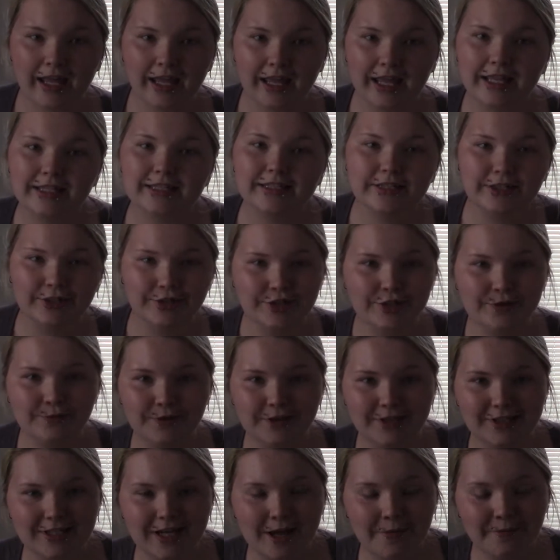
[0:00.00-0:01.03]
it's Cursing
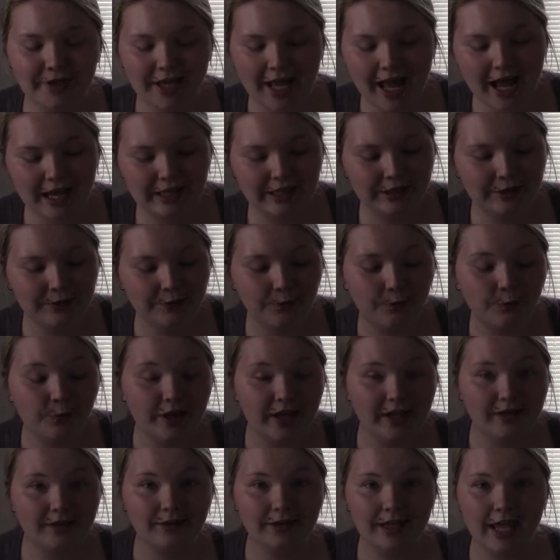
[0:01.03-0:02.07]
Words coming at you
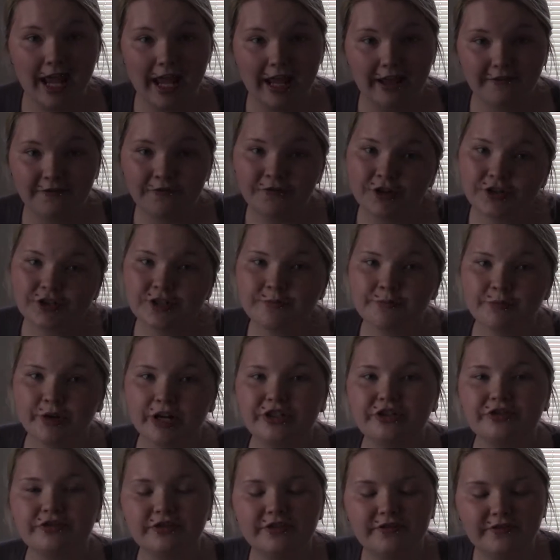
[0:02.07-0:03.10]
with a first
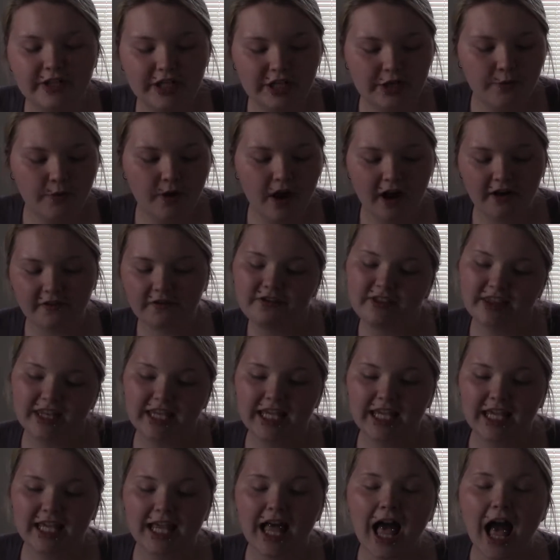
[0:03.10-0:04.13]
impressions video of
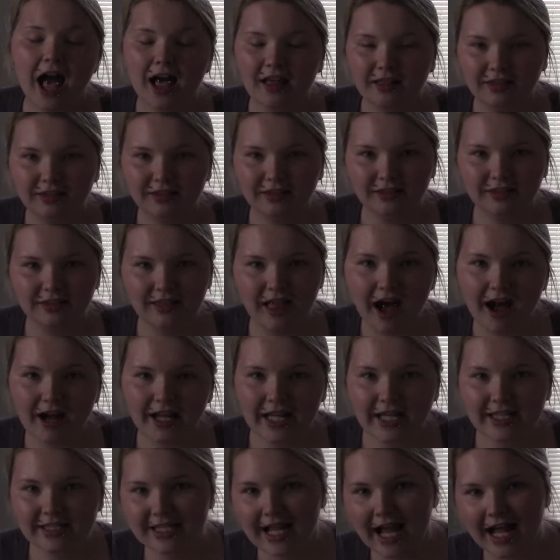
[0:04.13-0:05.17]
the
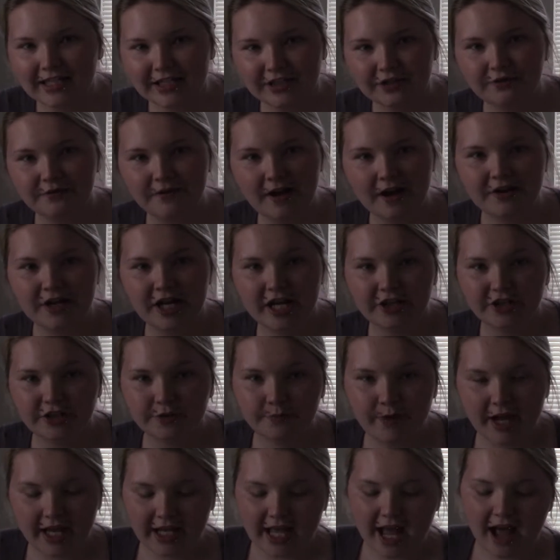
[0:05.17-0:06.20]
Locket Tattoo Foundation
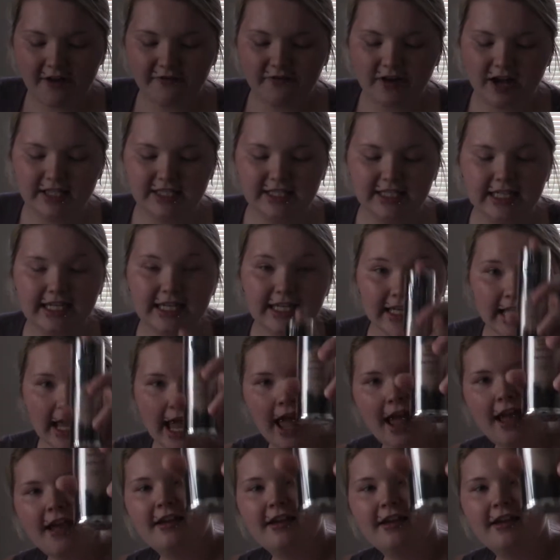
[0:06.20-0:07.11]
by Kat Von D.